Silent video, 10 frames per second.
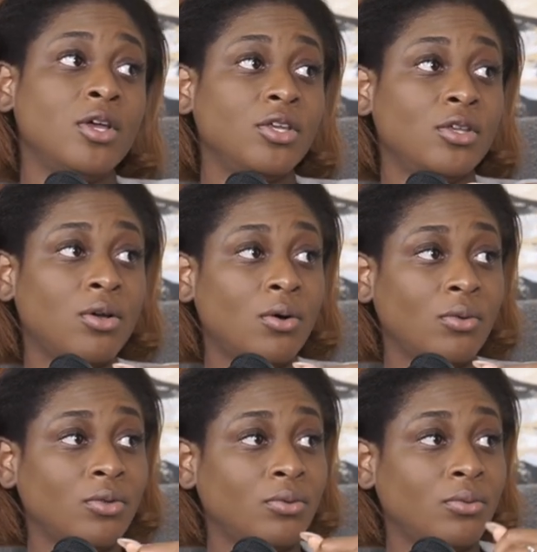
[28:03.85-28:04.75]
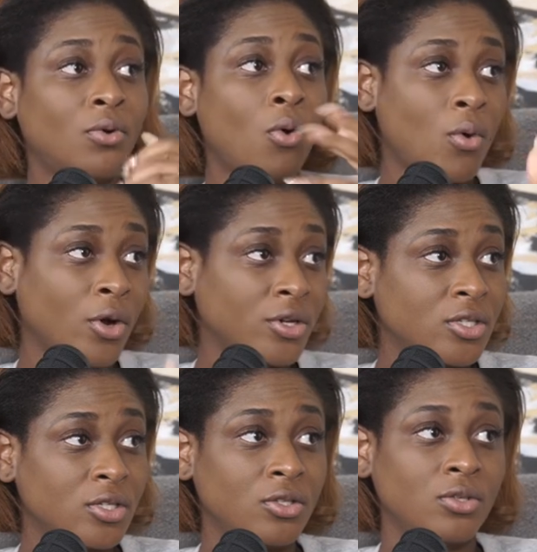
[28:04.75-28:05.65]
you know you court
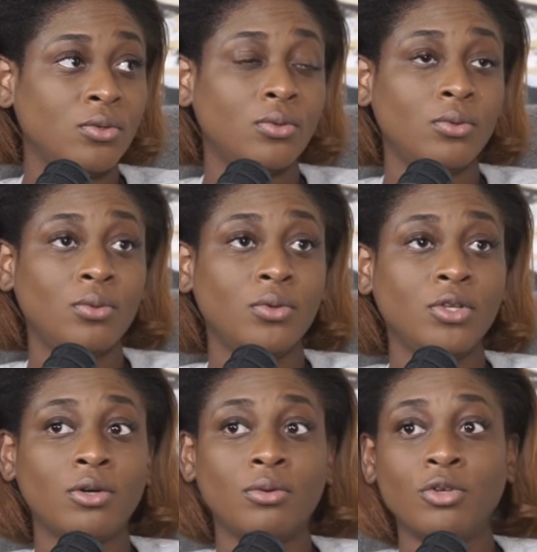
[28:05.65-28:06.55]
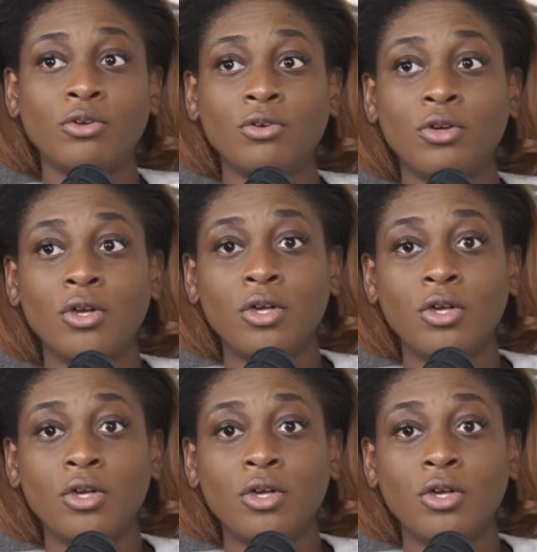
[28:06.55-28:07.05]
you you know you're